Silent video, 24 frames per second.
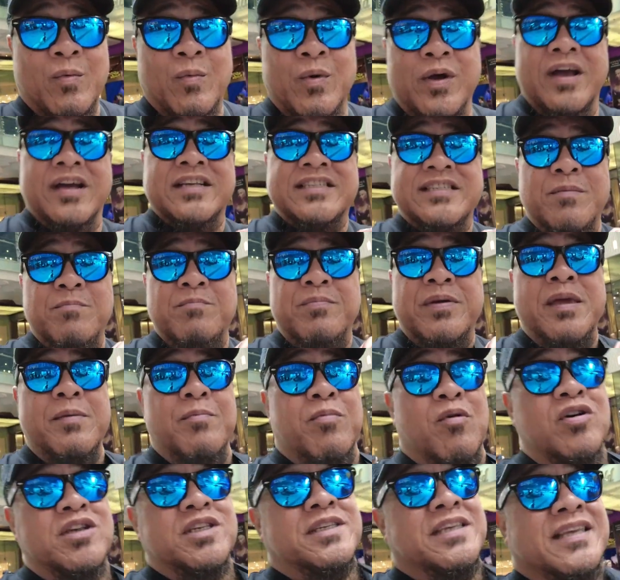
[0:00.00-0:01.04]
We got some
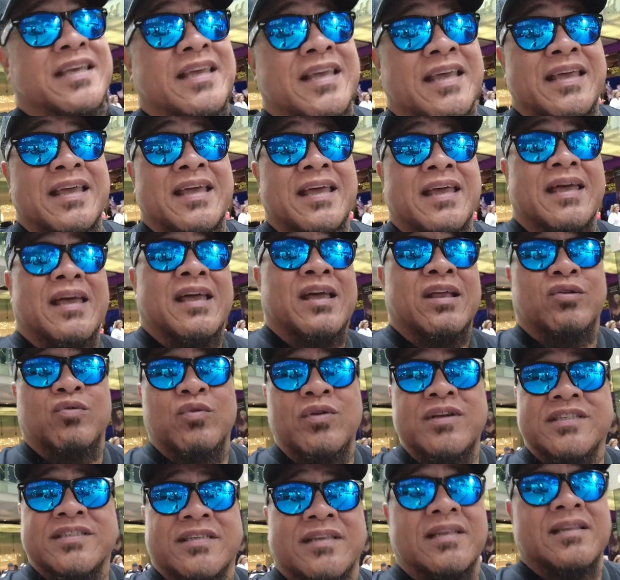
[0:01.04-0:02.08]
b-boys
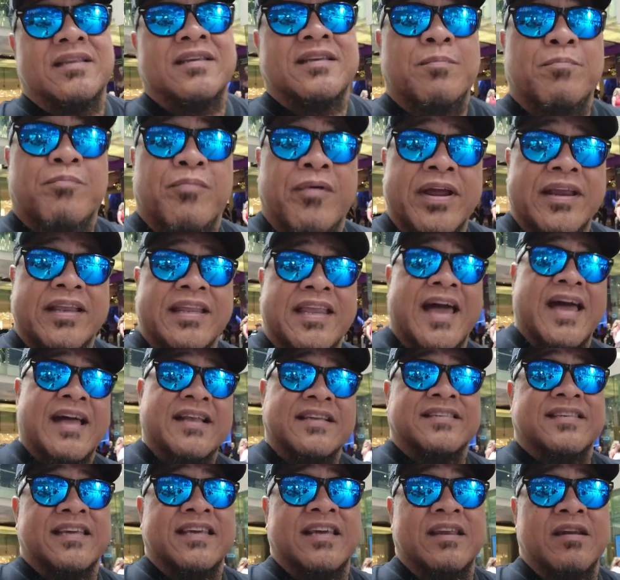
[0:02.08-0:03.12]
doing some
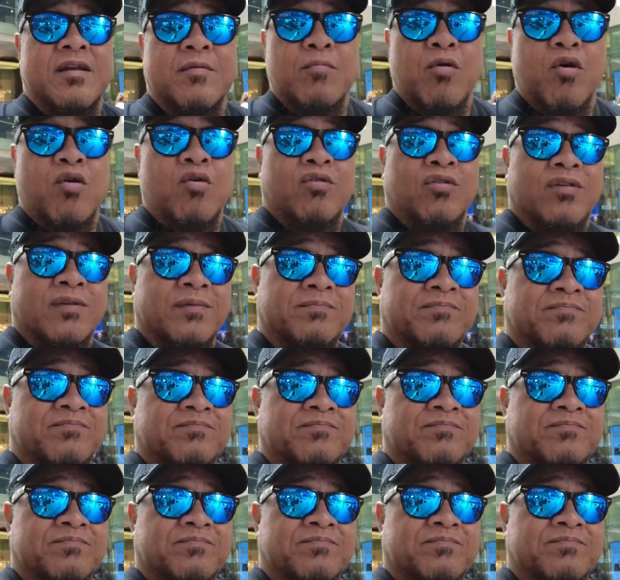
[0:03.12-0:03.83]
breakdancing in the mall.